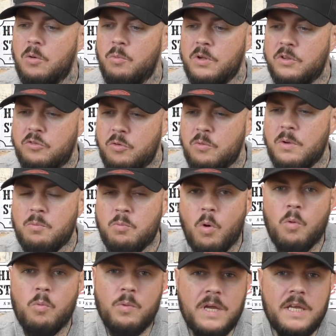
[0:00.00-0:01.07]
we're doing
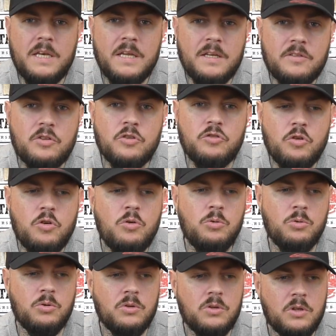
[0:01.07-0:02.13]
what we need to do.
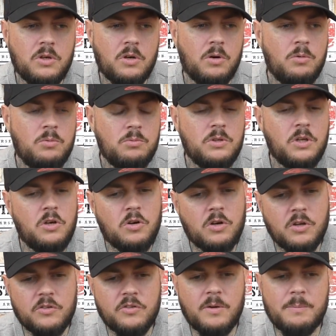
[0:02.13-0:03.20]
You know, you look
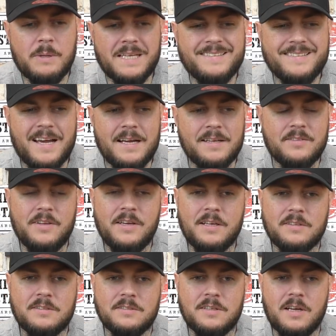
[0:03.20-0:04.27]
at some of the
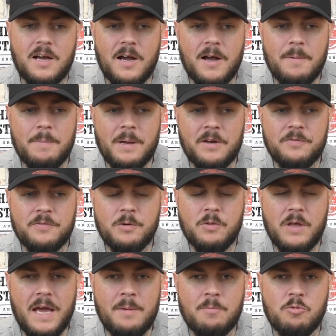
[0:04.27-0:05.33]
tactics, and I feel
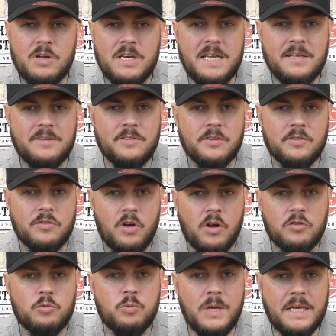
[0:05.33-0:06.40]
that Emery needs to
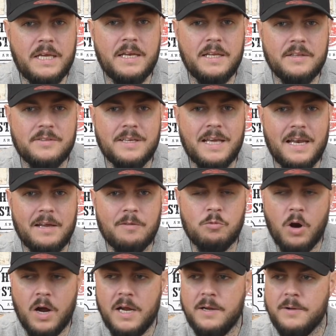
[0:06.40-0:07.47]
start tweaking it to get it
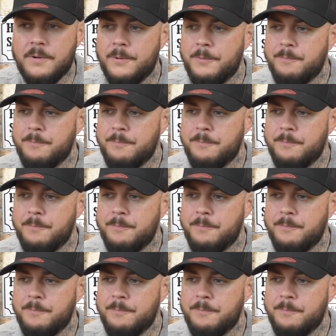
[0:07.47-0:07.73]
right.